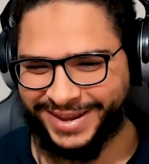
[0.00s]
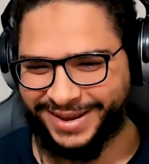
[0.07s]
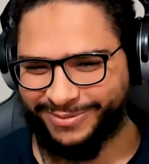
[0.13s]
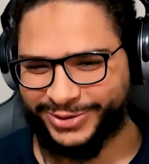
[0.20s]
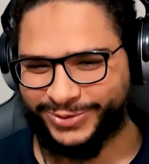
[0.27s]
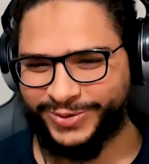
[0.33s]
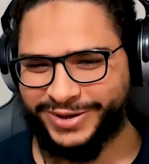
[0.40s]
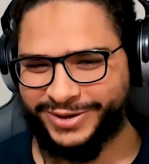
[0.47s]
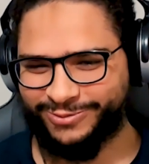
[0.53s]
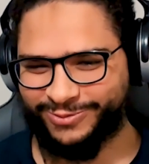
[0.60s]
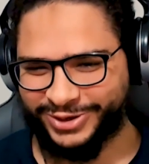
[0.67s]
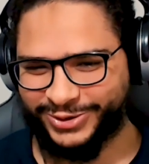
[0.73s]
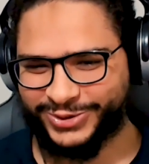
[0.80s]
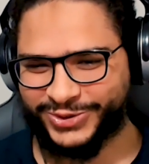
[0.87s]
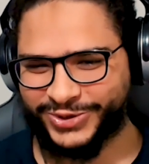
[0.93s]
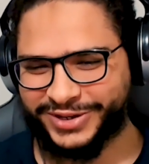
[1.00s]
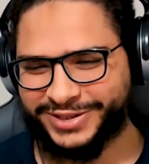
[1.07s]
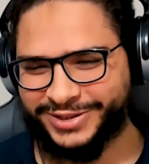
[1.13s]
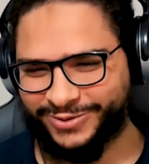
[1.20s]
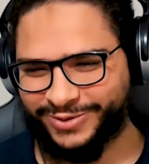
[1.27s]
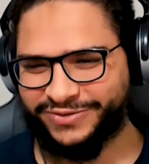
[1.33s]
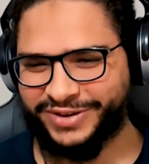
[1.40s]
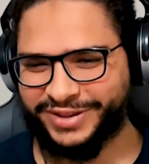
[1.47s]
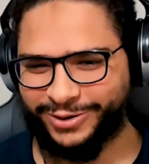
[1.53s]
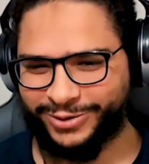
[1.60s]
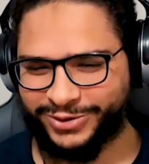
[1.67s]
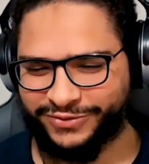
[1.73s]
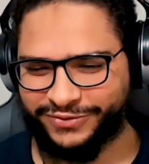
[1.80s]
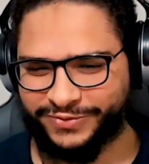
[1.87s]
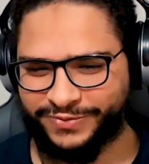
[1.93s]
But when you start, you will find a lot
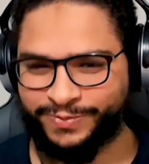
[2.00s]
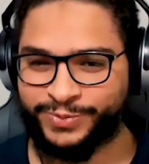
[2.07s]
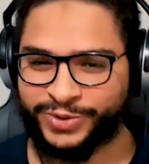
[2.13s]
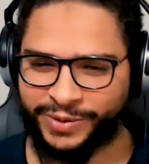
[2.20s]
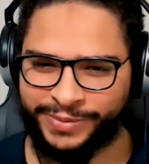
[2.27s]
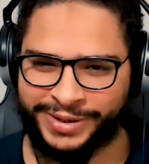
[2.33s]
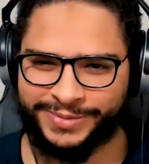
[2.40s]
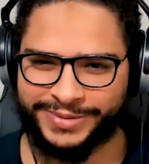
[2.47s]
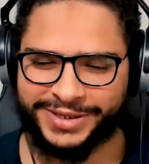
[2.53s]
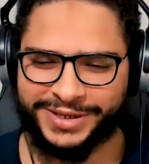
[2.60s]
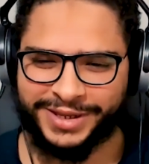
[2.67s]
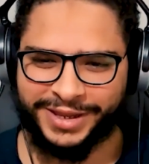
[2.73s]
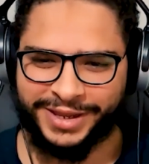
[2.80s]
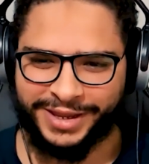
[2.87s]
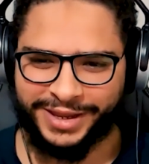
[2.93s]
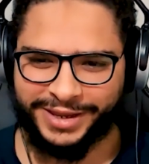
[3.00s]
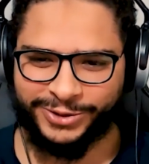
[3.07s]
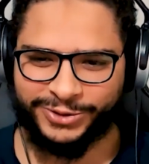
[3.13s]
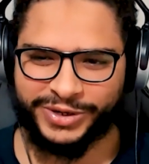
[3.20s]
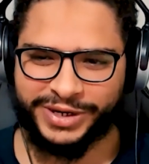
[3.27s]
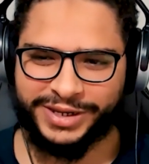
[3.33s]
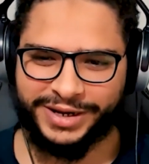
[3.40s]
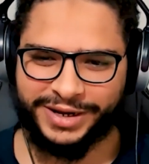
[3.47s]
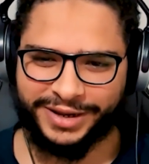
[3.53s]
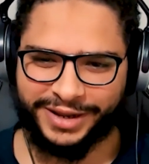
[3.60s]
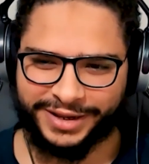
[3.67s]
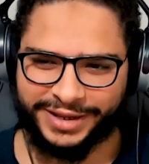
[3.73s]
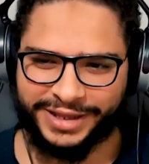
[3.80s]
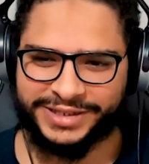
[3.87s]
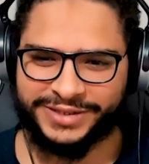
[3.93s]
of problems. Usually,
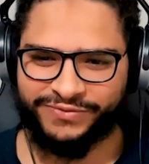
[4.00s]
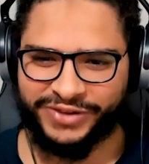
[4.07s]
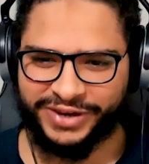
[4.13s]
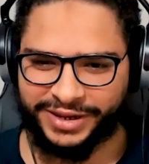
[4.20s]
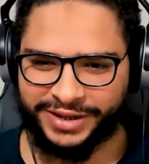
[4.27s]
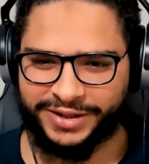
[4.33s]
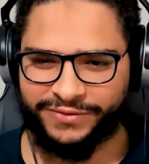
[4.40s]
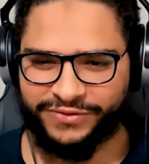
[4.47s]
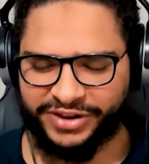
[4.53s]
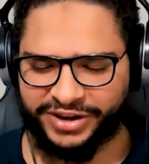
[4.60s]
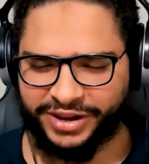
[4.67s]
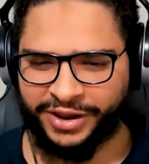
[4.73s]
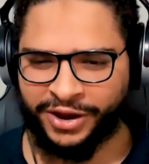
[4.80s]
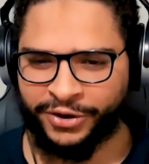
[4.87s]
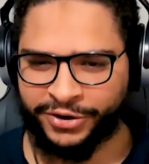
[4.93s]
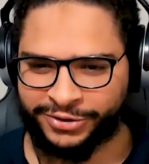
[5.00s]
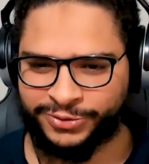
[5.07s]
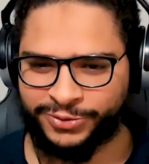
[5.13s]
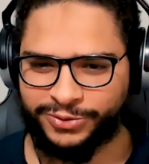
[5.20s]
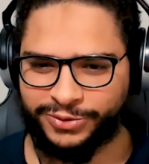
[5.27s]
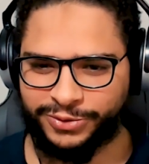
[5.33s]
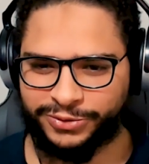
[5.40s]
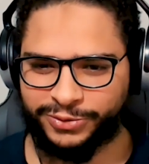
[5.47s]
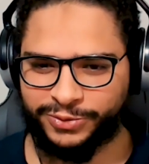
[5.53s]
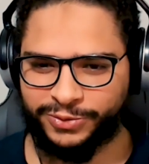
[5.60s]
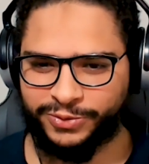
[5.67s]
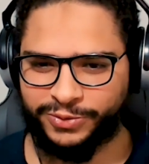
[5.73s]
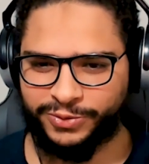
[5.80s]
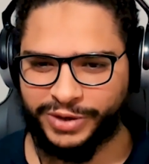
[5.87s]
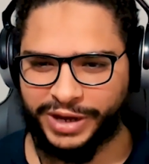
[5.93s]
like it's very, very hard
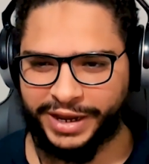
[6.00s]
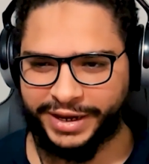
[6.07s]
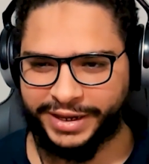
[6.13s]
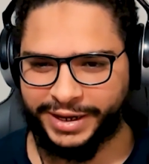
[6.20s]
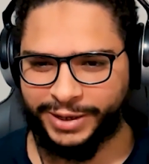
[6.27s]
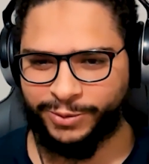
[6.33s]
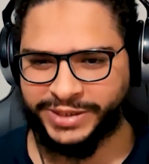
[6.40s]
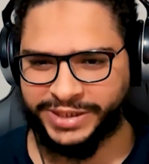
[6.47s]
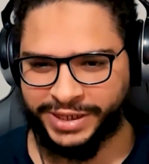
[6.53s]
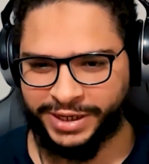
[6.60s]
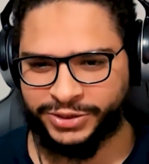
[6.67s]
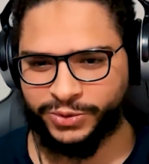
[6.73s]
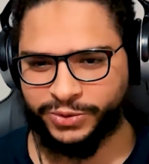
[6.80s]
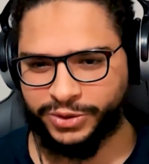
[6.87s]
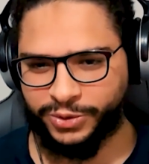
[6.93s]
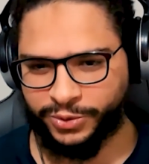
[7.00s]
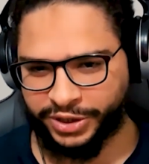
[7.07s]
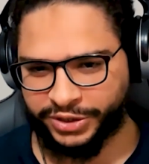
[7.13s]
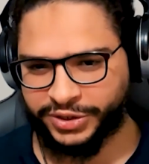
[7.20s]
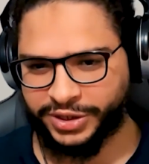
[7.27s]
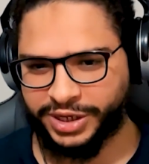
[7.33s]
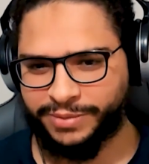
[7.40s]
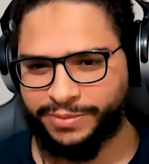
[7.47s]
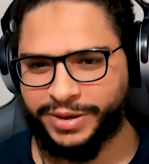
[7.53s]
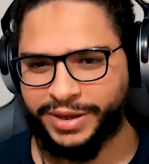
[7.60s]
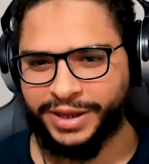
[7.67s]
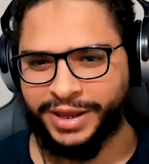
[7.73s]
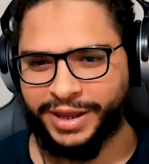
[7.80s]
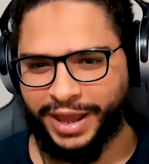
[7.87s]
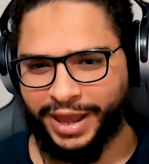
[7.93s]
to agree with the guest on a time,
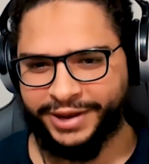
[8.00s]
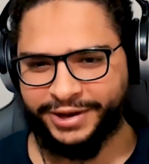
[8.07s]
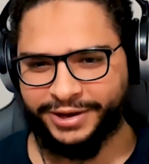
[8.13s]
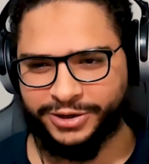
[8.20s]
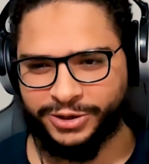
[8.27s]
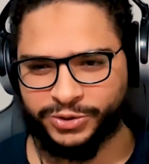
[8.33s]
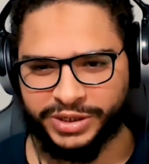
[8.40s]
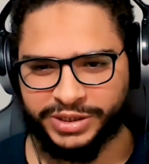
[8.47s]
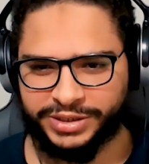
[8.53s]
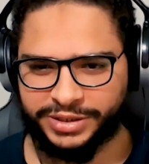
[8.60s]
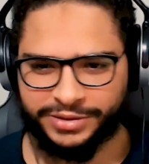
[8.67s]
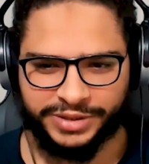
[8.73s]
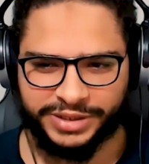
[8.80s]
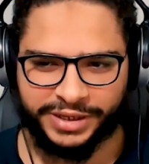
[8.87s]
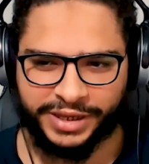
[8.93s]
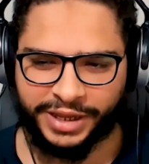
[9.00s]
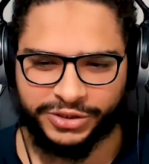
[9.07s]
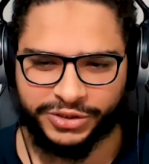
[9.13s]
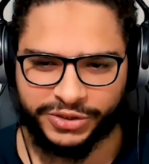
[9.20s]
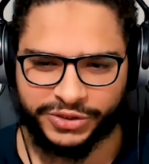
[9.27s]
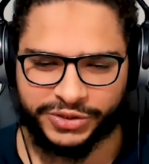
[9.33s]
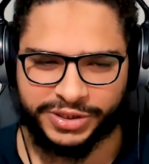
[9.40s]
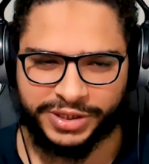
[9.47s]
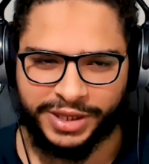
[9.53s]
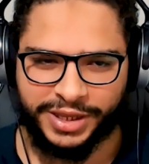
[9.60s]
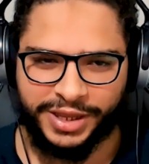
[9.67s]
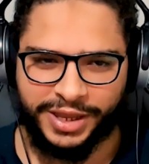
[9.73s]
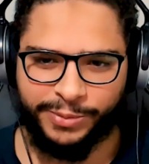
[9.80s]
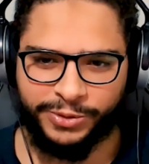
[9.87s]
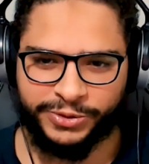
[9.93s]
and usually they can just
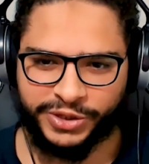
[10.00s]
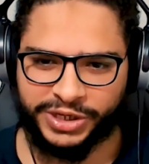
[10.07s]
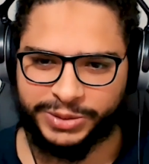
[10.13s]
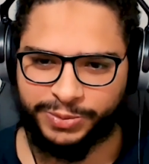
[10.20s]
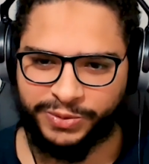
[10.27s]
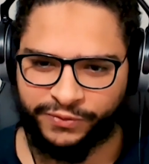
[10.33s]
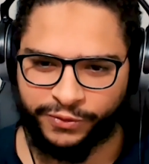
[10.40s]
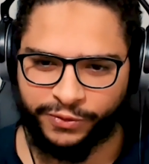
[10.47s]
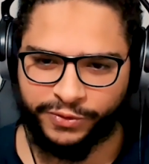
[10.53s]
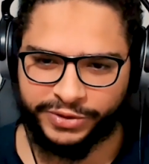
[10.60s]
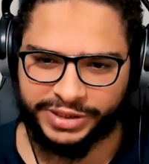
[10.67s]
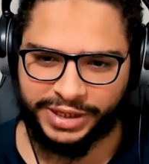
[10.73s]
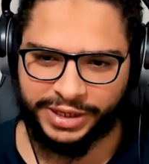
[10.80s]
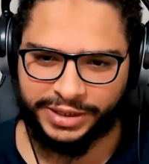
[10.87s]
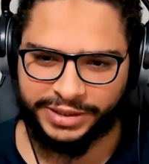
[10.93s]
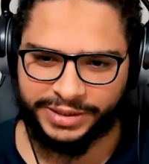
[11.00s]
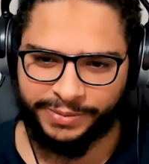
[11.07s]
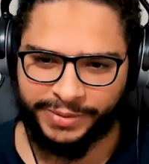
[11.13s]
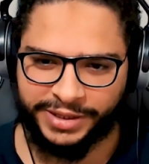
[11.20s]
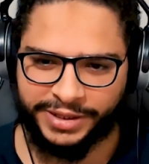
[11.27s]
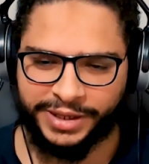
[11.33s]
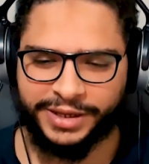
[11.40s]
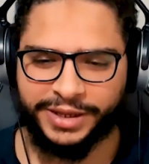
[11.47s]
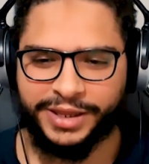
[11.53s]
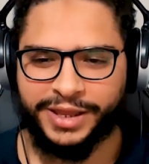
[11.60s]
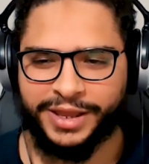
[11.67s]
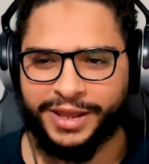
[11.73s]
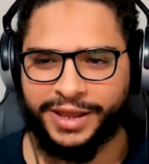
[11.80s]
apologize before the meeting.